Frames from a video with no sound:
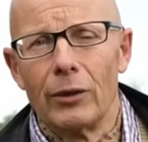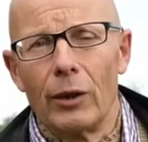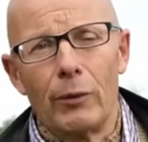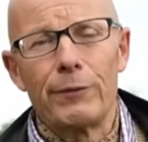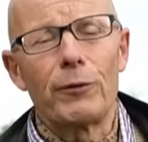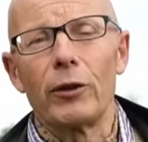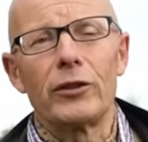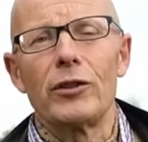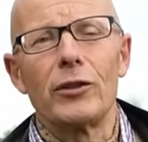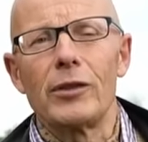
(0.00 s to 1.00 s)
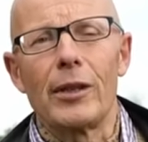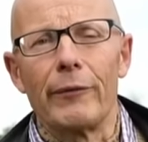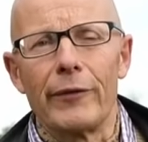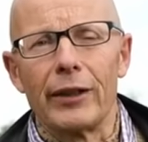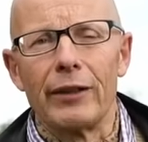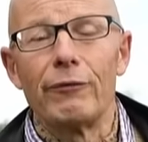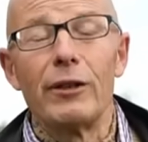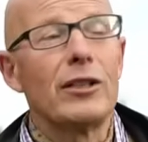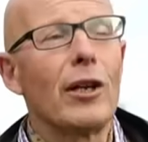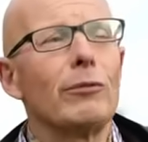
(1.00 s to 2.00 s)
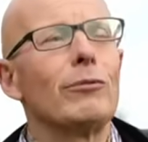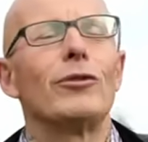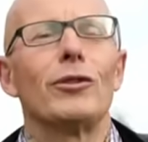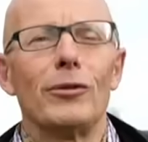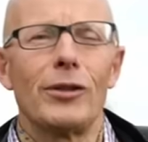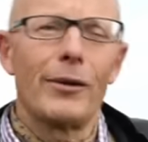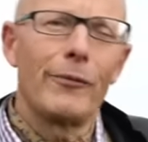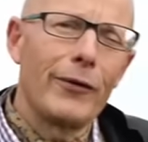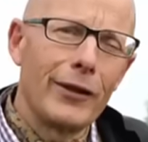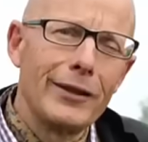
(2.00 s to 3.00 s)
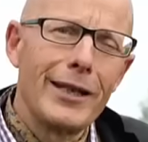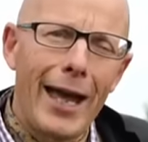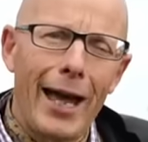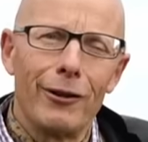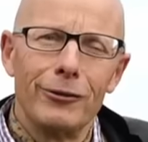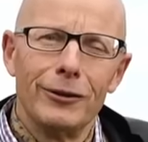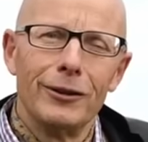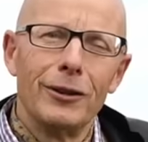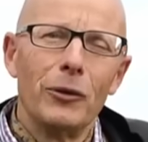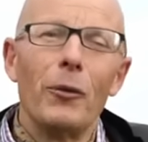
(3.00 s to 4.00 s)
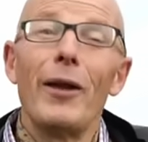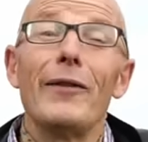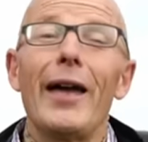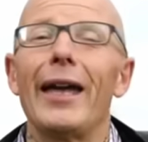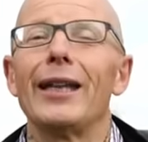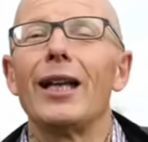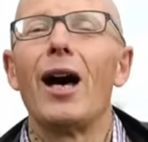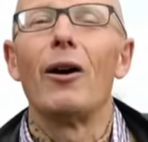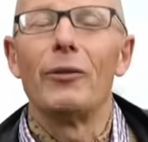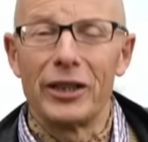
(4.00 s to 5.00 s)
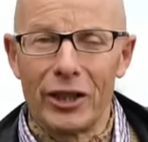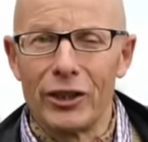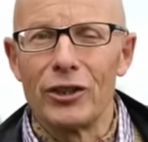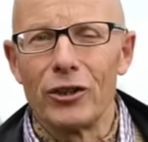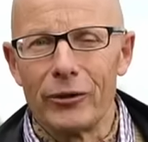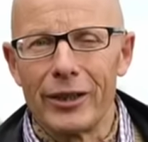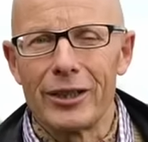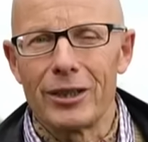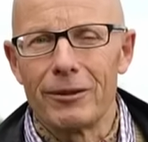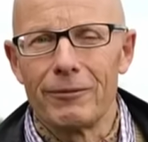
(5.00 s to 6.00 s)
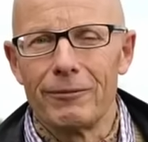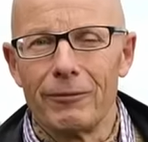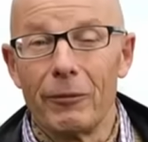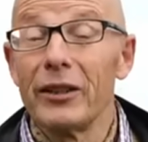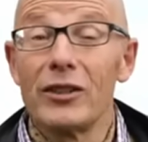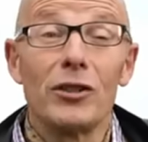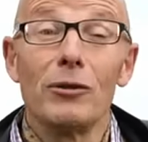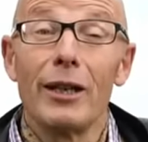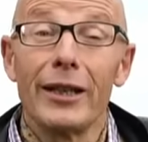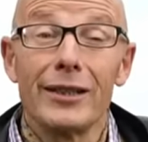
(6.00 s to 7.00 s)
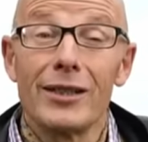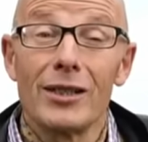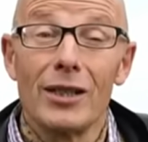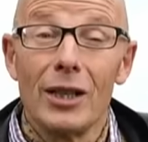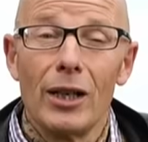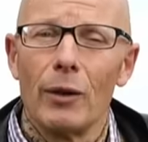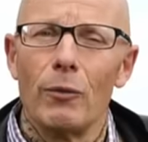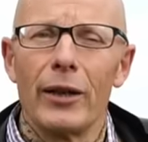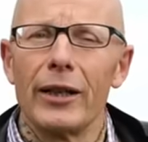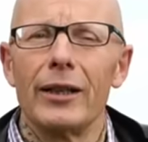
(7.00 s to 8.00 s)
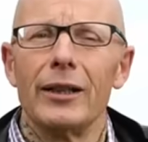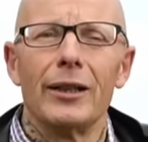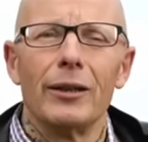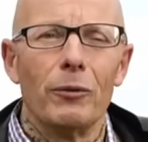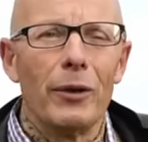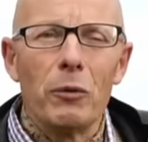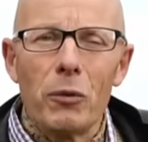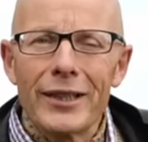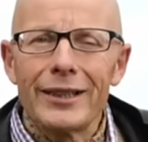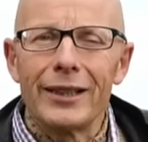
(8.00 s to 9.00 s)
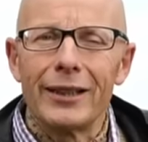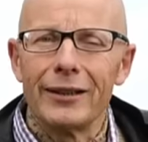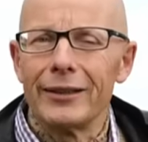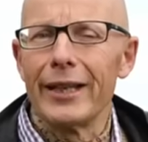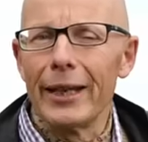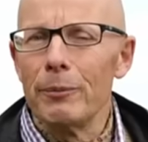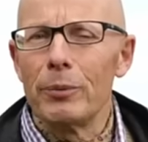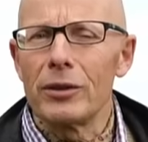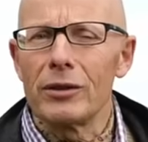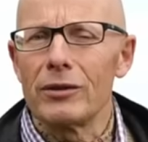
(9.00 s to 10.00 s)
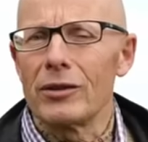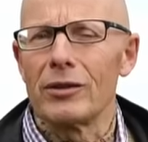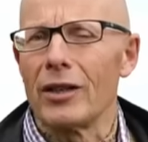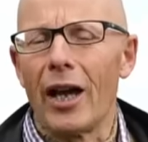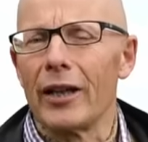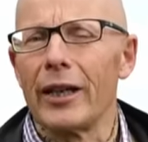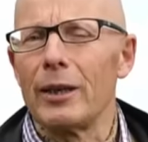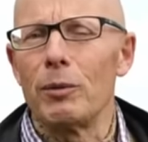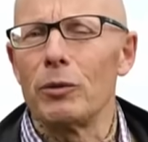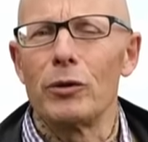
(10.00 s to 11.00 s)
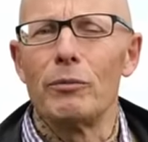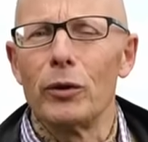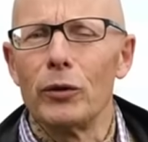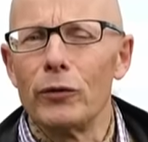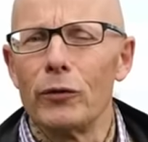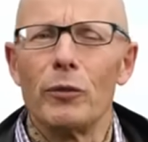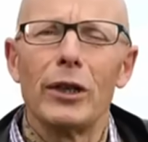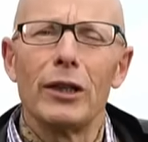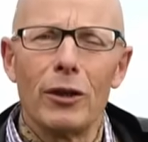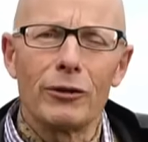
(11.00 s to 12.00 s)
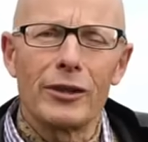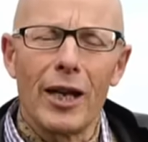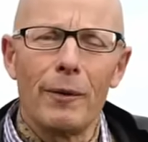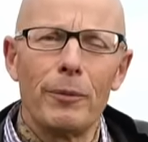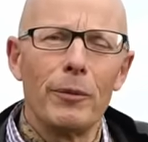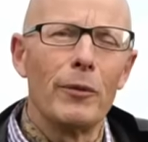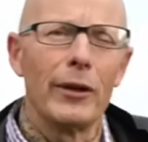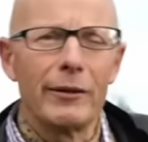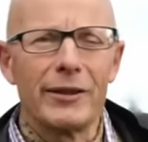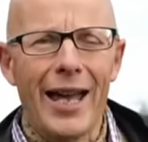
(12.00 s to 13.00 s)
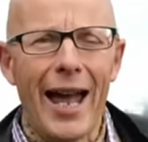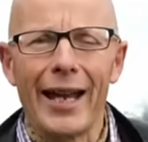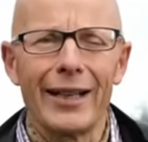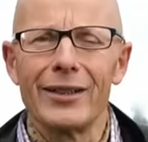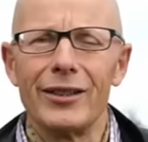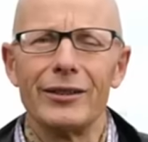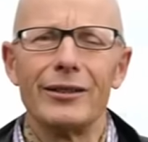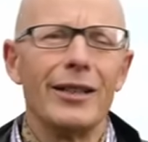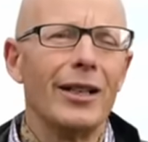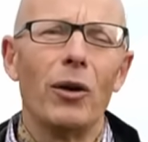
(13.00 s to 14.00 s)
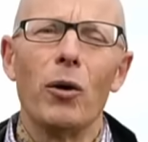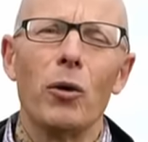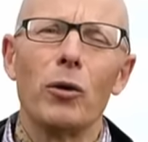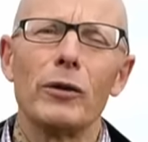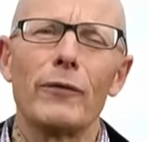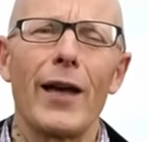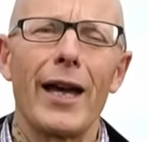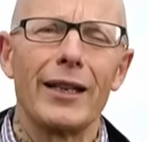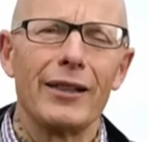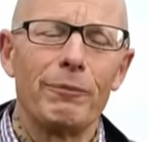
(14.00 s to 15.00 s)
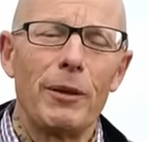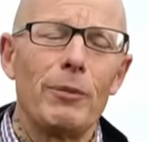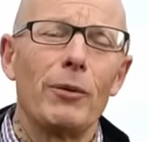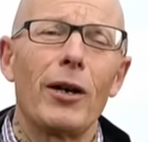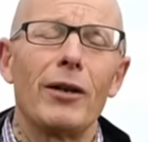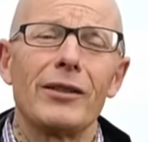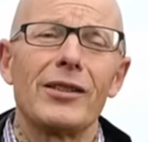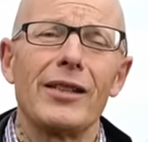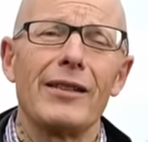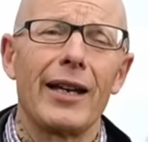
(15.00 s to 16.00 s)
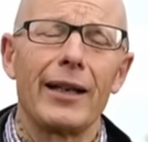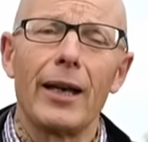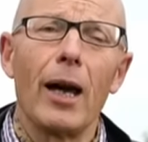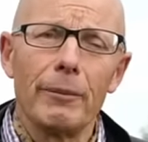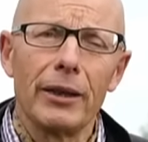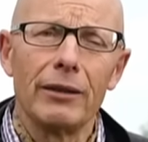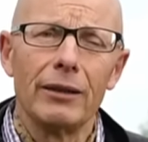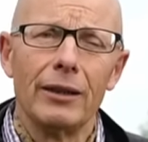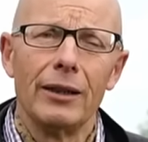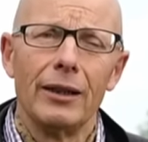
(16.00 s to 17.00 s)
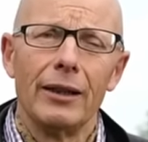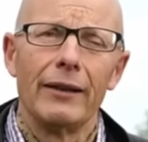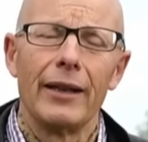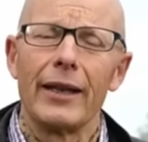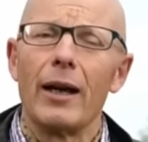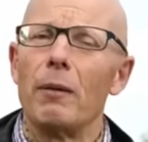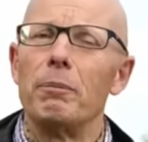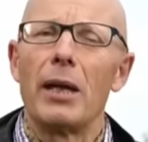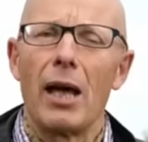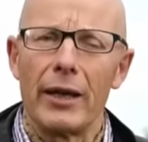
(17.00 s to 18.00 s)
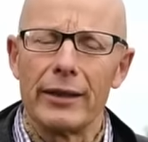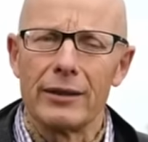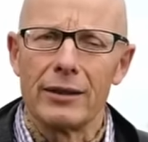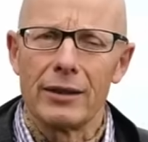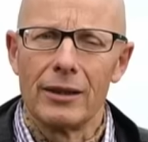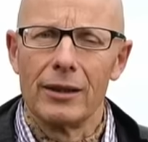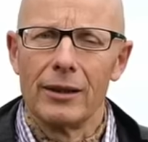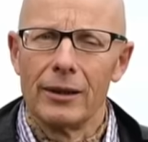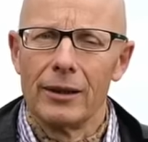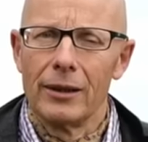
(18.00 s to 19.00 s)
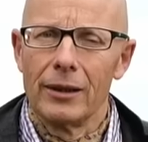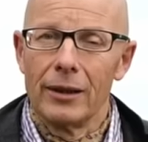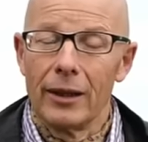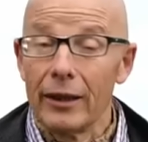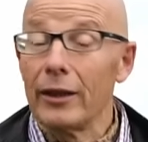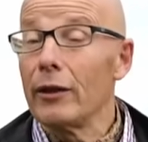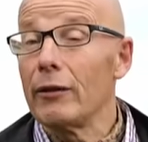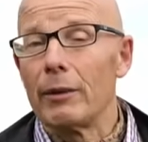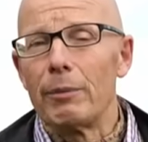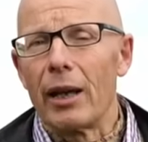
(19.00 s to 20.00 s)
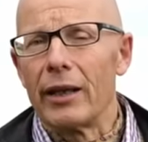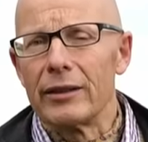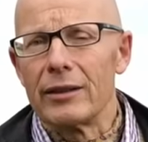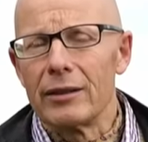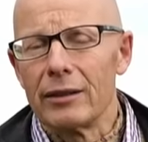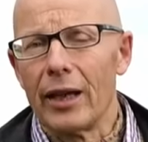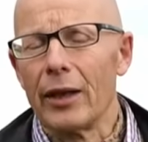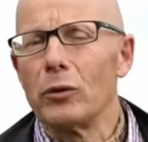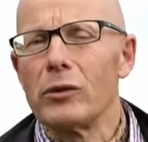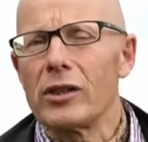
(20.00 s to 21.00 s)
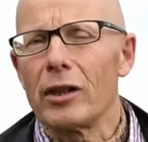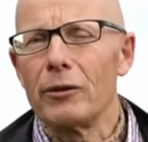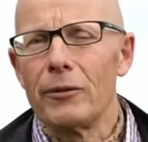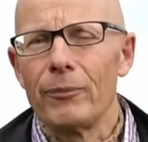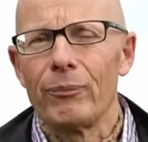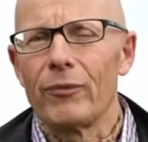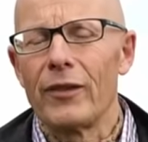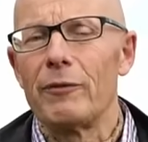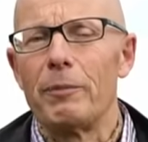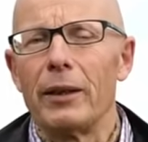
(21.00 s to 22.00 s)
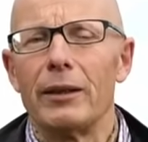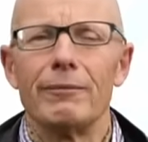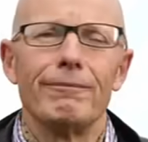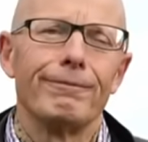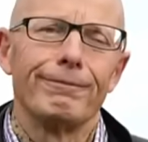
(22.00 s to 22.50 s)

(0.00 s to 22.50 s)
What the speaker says: And we've got to do something. If we don't do something now, when the hell are we going to do it? When it's too late and we're weak and impotent and unable to move and we're locked up and we're tagged and all of that, if people can't see that coming, they are blind. And I know they're blind. And also, they've been